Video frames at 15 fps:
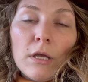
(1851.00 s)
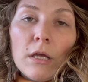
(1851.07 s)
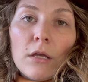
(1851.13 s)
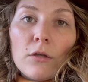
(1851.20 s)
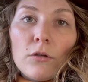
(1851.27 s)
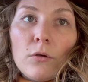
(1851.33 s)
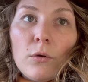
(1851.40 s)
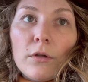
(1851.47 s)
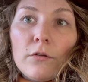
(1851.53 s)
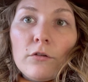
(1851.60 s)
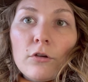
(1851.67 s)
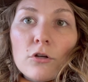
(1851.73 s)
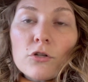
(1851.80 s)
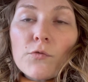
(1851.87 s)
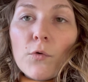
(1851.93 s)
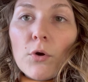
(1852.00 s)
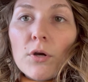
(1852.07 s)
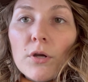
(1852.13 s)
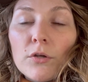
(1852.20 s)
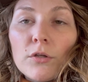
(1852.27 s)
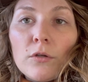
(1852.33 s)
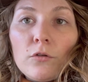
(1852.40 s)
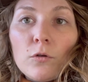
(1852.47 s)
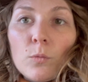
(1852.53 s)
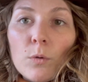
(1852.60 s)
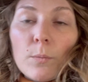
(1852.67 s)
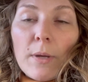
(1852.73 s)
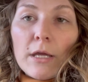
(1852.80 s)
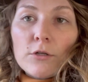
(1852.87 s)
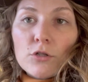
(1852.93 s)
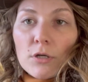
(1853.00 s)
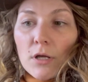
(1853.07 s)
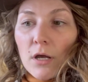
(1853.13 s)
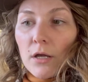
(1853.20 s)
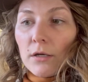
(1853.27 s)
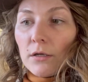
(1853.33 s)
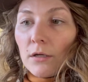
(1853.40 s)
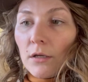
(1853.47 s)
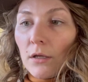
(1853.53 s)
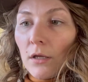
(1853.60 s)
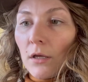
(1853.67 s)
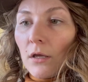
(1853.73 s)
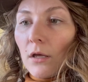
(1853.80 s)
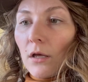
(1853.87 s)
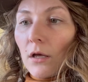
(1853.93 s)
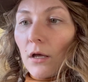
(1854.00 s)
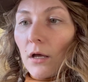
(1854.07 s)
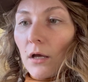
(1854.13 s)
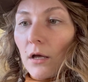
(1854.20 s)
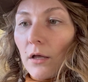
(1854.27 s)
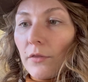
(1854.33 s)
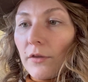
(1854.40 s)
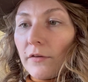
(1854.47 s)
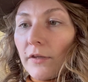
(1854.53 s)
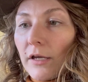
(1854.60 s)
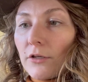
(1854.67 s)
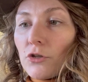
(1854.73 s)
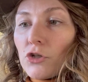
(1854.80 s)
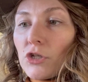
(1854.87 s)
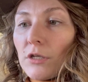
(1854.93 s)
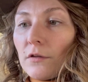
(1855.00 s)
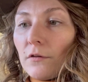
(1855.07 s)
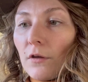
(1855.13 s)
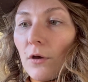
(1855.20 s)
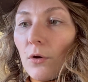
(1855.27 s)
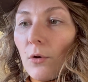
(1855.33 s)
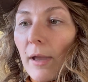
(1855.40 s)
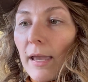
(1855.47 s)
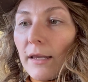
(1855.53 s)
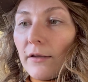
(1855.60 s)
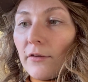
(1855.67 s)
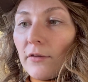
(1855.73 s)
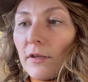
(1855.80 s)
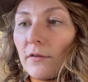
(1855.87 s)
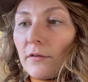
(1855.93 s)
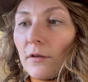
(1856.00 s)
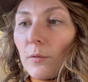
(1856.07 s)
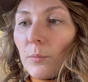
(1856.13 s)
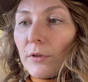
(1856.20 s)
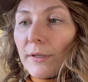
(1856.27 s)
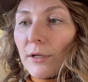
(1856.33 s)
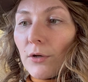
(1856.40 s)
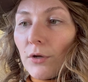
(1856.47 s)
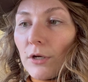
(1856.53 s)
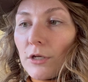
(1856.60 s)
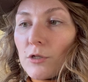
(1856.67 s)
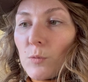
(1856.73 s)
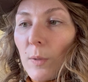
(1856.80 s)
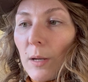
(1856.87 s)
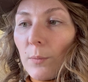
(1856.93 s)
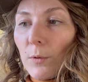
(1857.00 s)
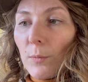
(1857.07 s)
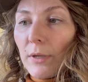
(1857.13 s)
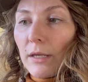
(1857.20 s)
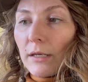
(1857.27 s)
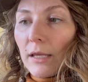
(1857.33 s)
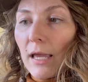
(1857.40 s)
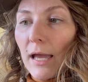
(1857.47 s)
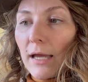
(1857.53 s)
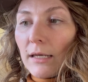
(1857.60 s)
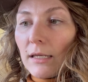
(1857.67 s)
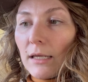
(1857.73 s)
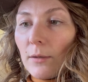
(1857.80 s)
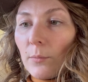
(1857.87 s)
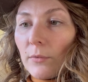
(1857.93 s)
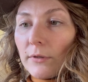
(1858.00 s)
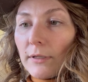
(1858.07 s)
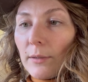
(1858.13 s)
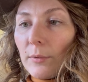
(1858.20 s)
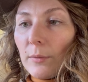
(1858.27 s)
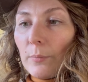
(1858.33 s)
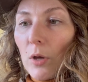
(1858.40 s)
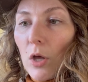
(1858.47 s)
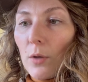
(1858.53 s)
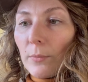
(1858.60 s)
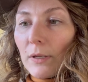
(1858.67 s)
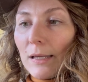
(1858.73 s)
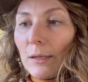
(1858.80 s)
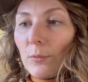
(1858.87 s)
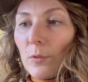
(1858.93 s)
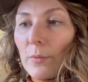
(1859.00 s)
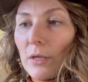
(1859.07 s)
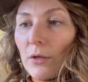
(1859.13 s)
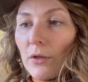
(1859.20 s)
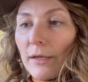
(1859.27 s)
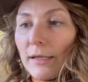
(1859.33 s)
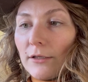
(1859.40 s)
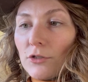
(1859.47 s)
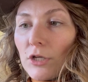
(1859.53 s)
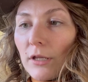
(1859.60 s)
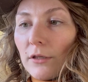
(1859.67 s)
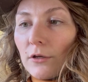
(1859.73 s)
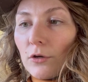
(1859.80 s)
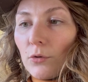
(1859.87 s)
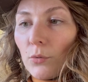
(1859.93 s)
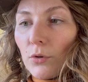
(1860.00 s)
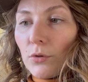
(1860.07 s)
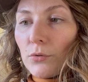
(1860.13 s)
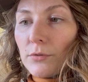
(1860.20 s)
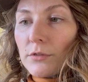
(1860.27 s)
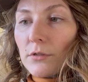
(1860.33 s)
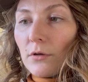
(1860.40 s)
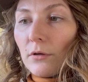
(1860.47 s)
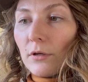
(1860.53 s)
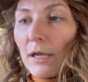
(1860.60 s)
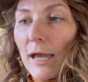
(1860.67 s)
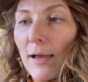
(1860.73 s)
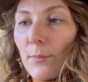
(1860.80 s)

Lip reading: You can search for it on YouTube or Patreon. This has shiso, anise hyssop, licorice, peppermint, catnip, lemon balm, chamomile, angelica root, skullcap,